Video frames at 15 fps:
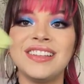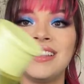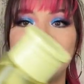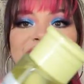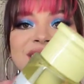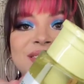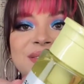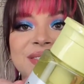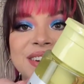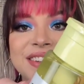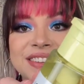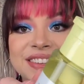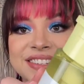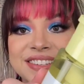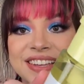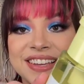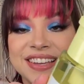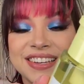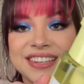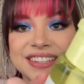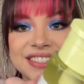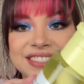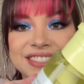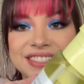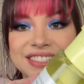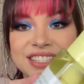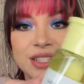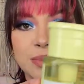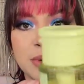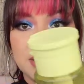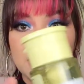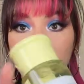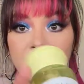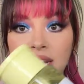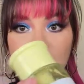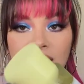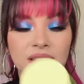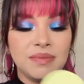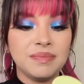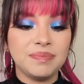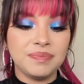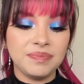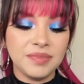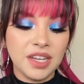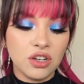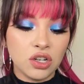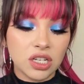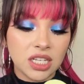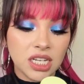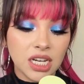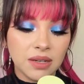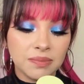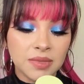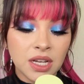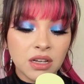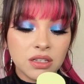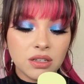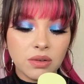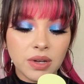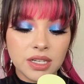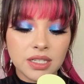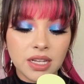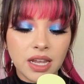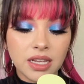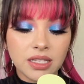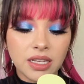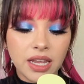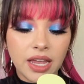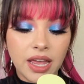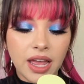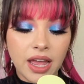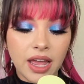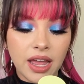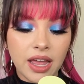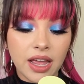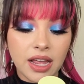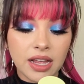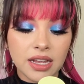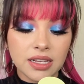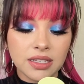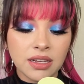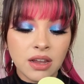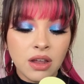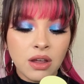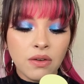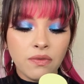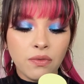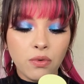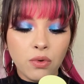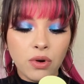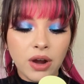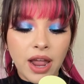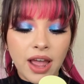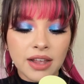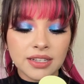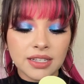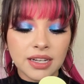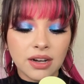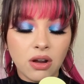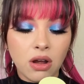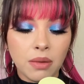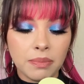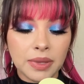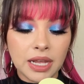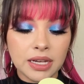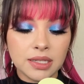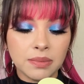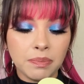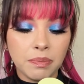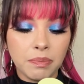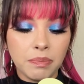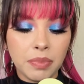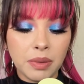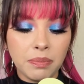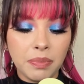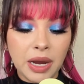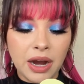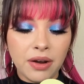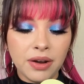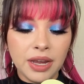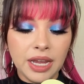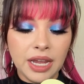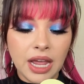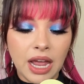That's what it looks like. Super liquidy, interesting. So it says it has four acid complex berberry